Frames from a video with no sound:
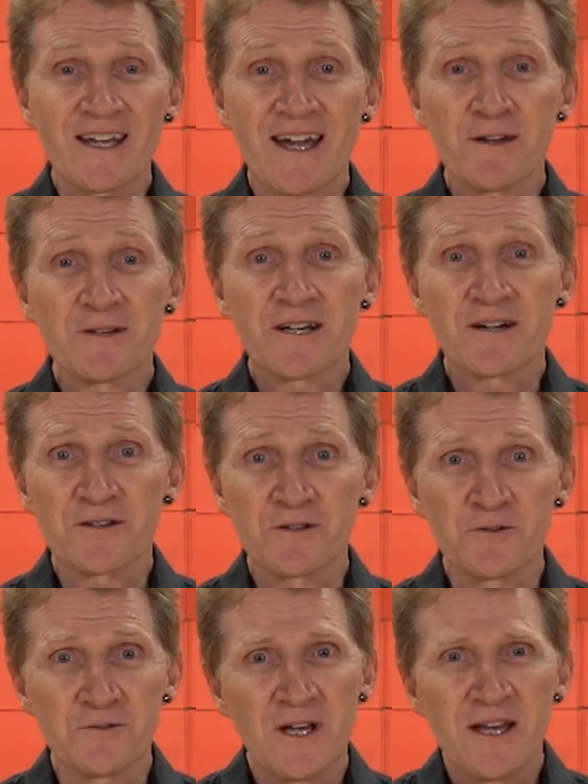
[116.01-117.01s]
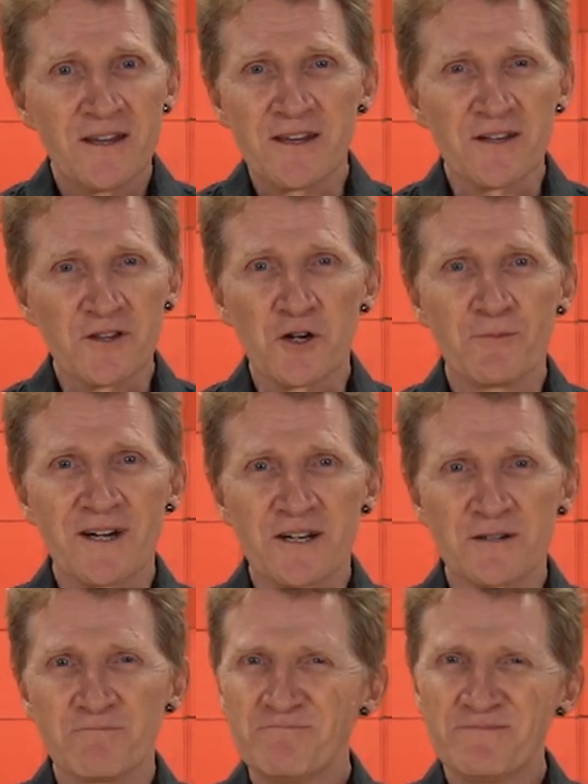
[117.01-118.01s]
Coyote cartoon, they'll know
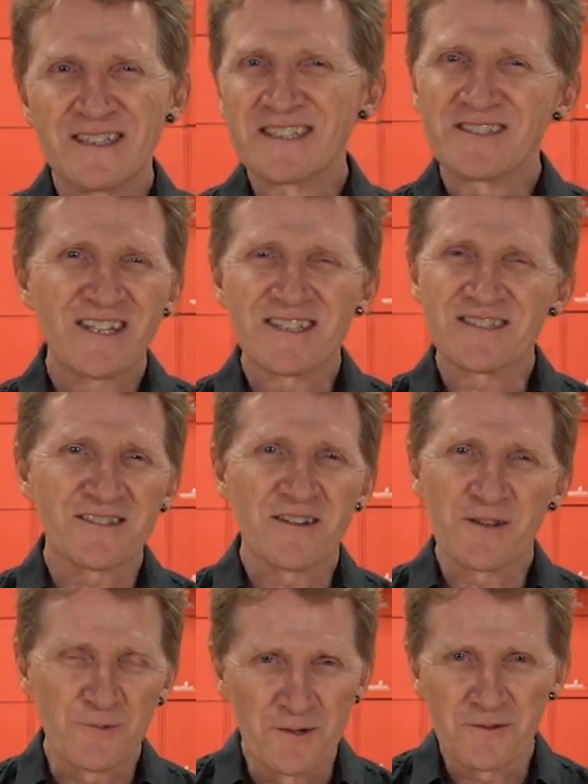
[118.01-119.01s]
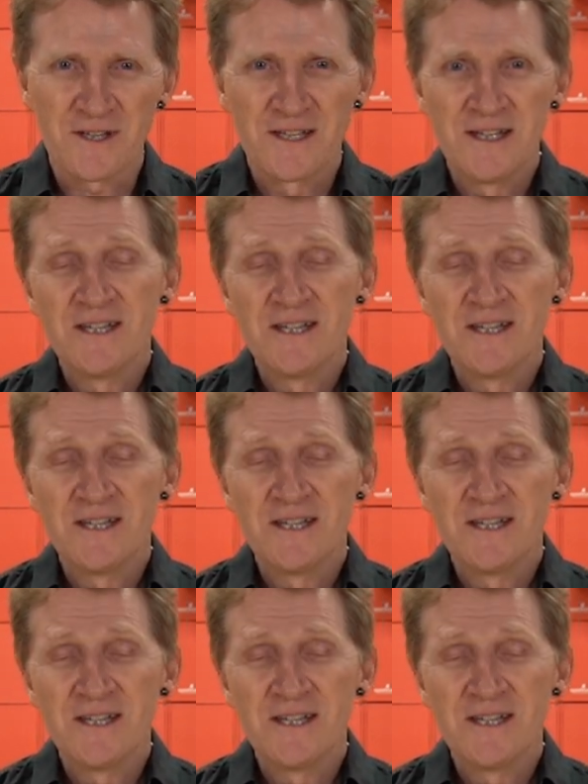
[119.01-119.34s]
better, but chances are they won't.